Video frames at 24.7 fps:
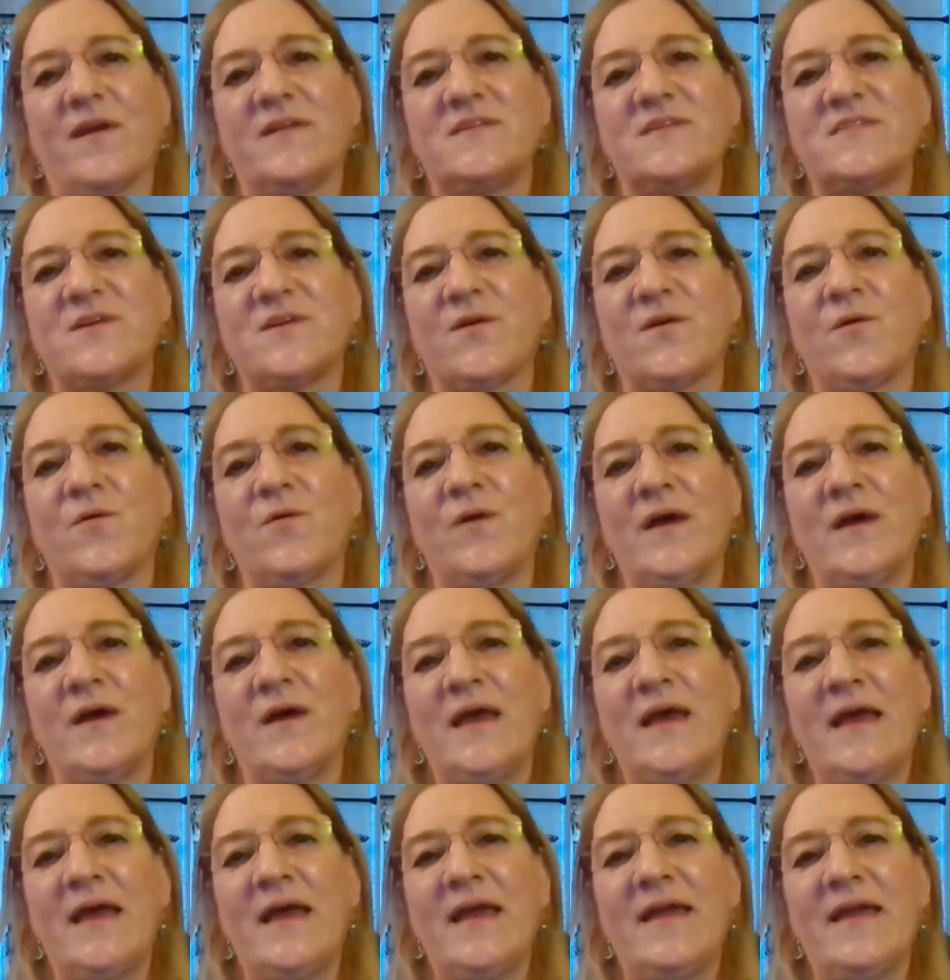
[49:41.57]
And so
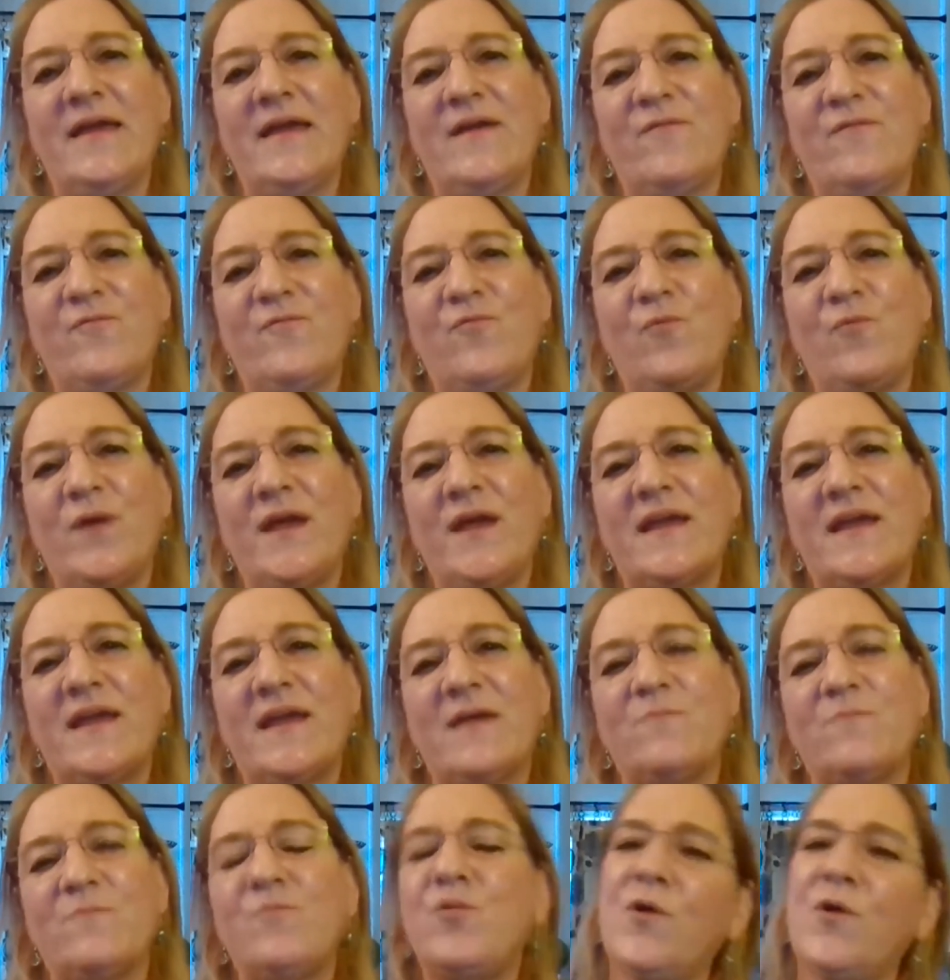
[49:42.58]
if we
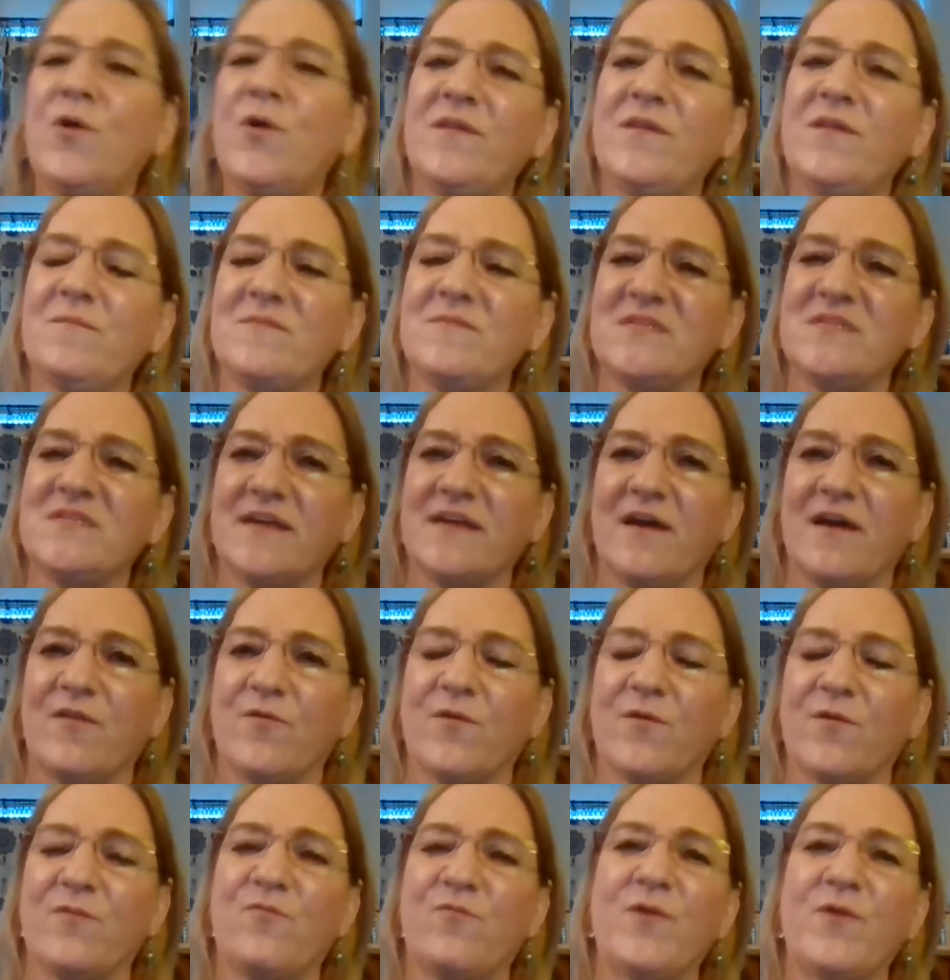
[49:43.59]
can put them
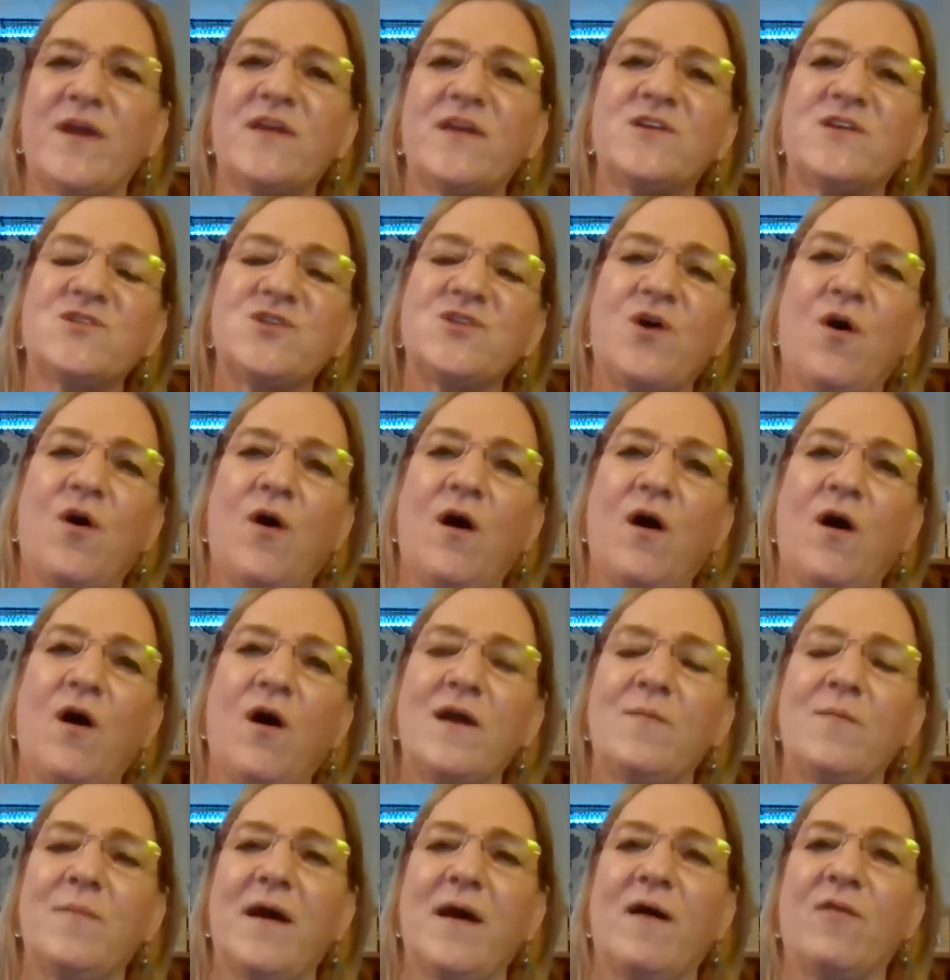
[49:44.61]
together, if we can
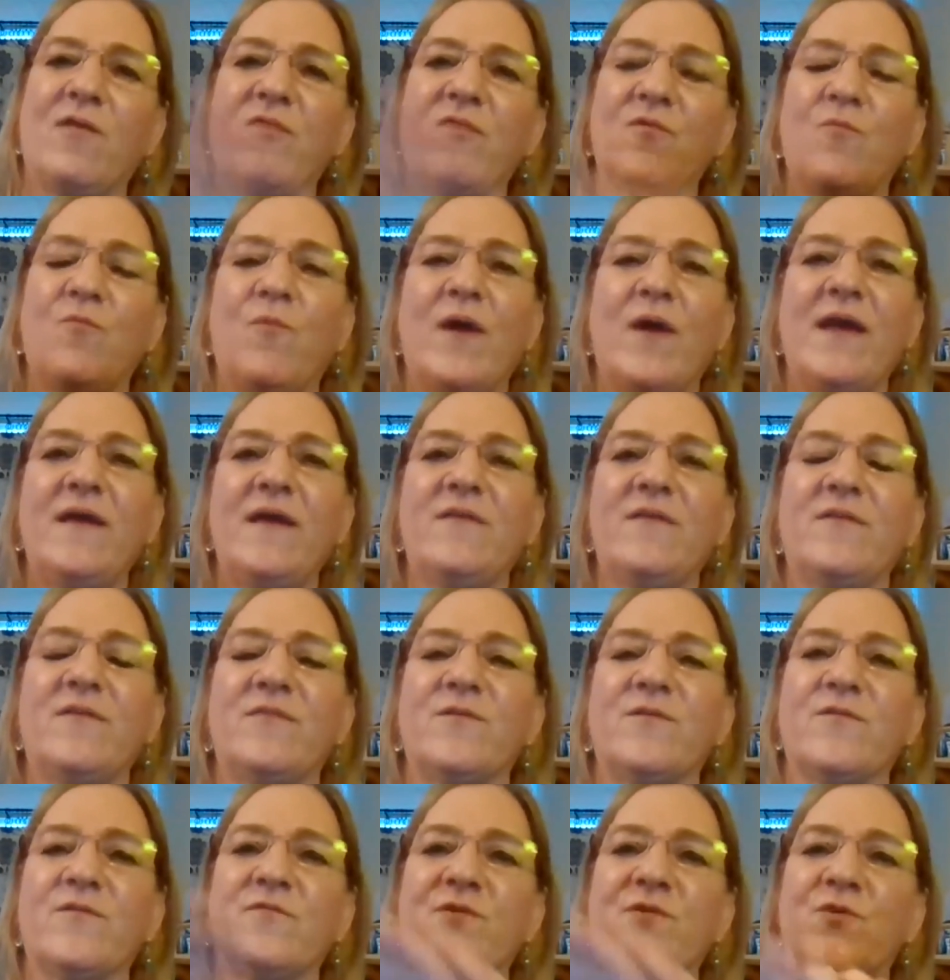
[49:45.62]
talk about the way
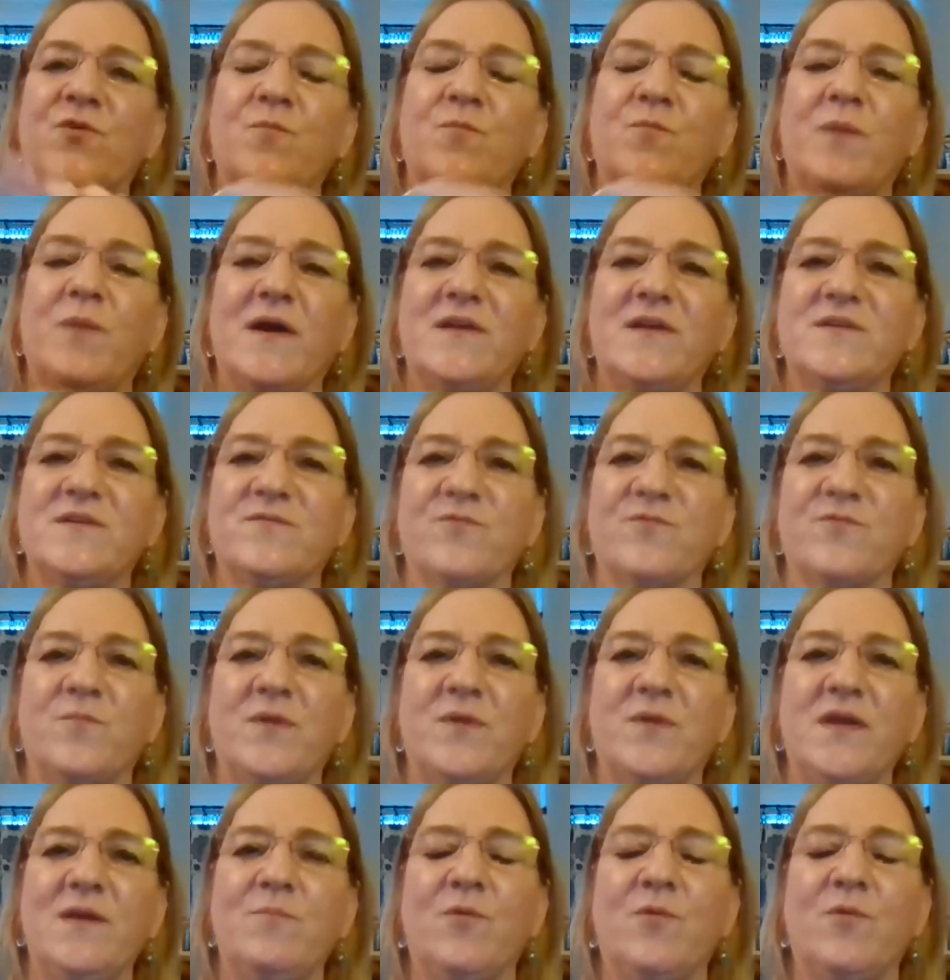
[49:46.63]
that they're viewed by
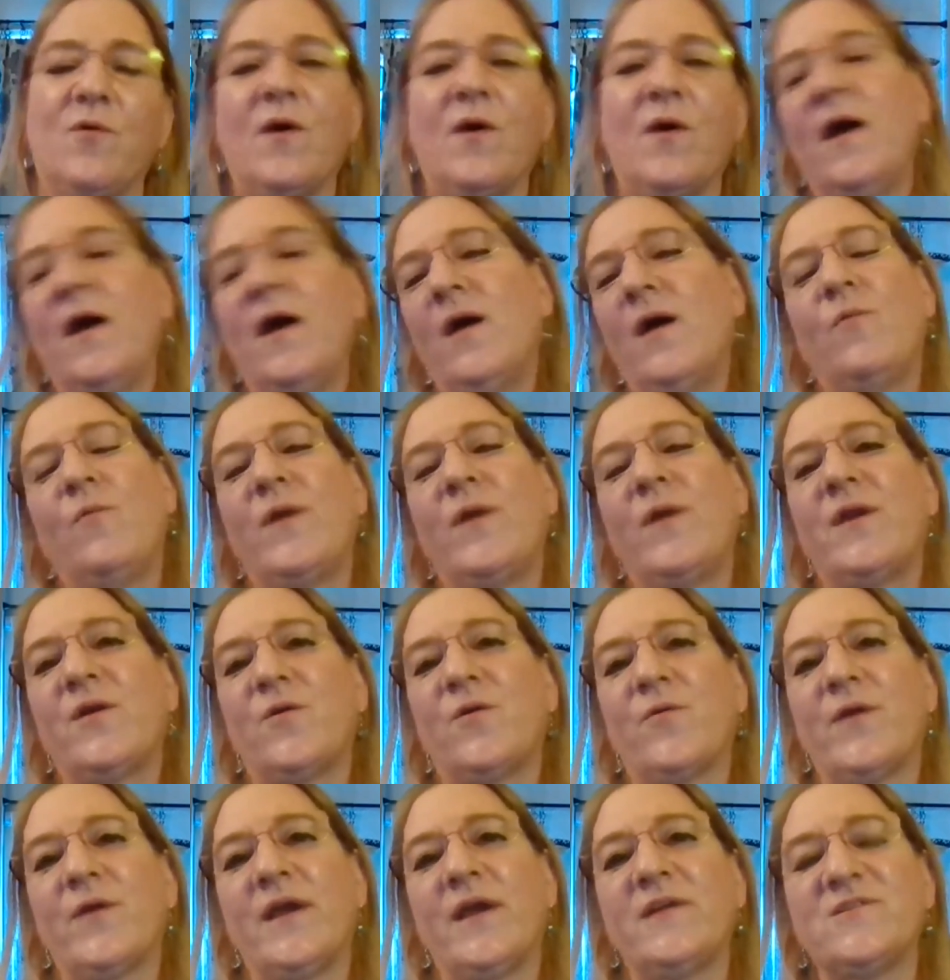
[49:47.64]
different people, we can
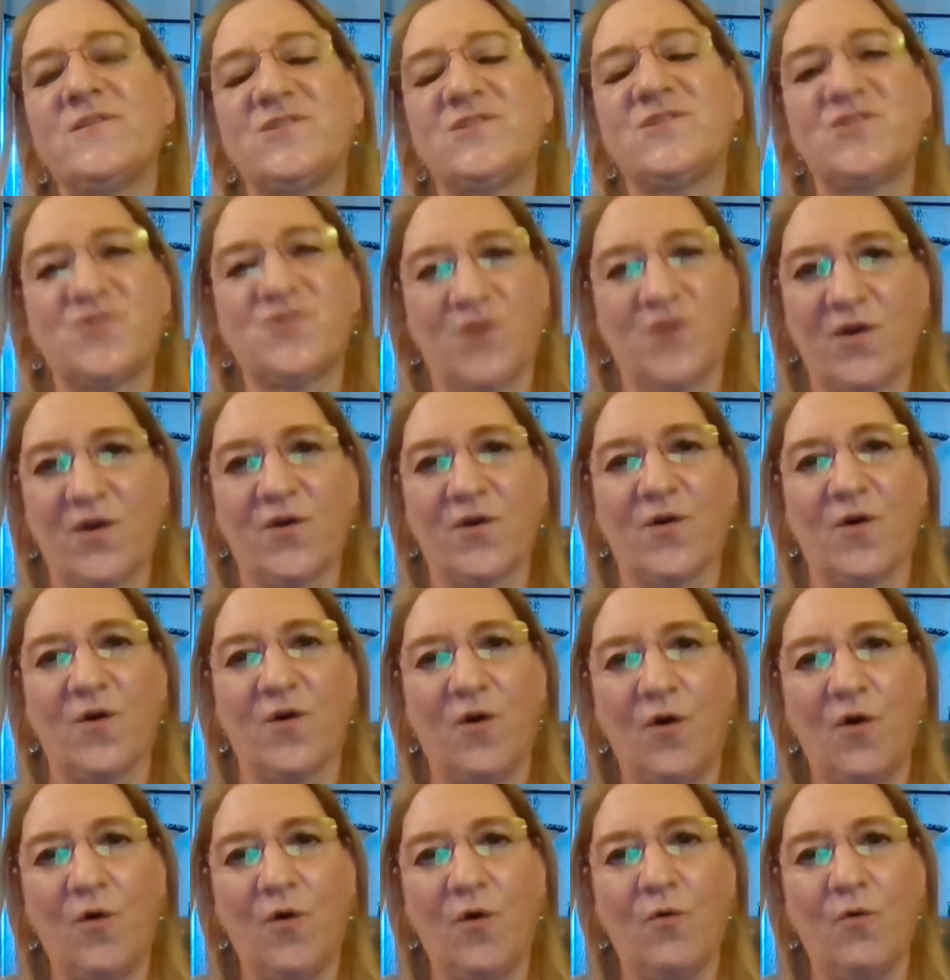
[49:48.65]
create a stronger
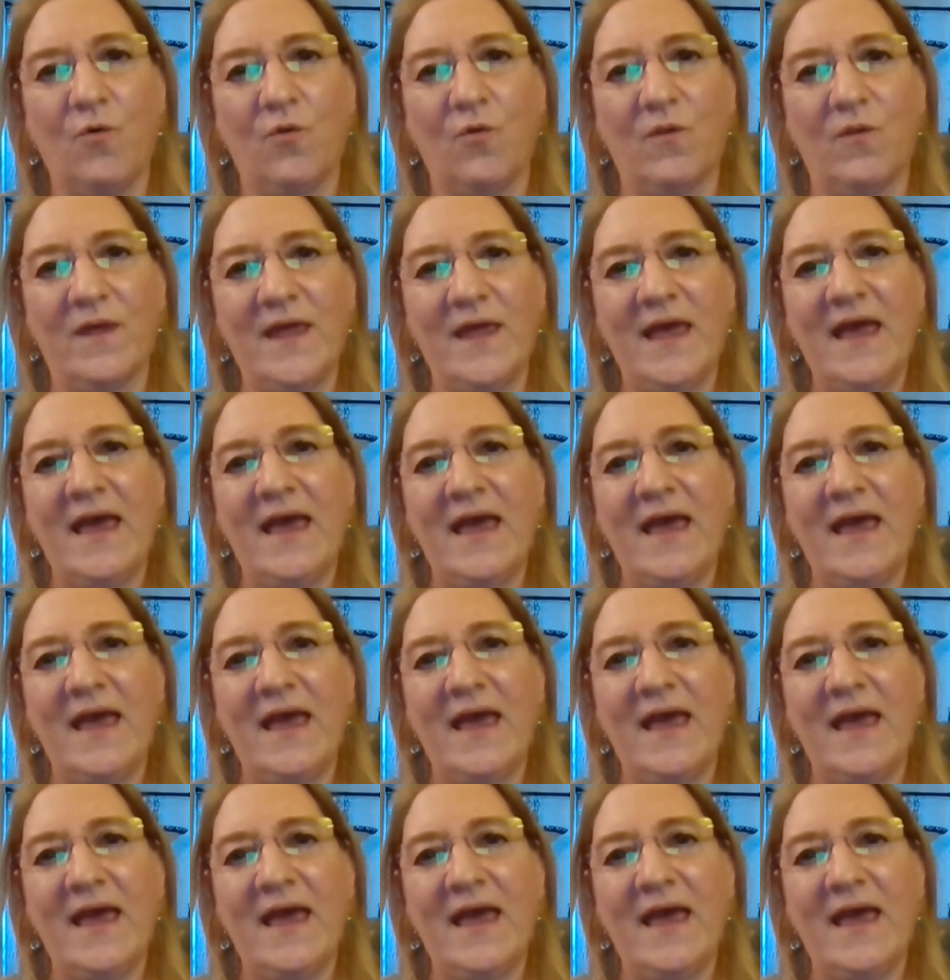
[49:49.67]
whole.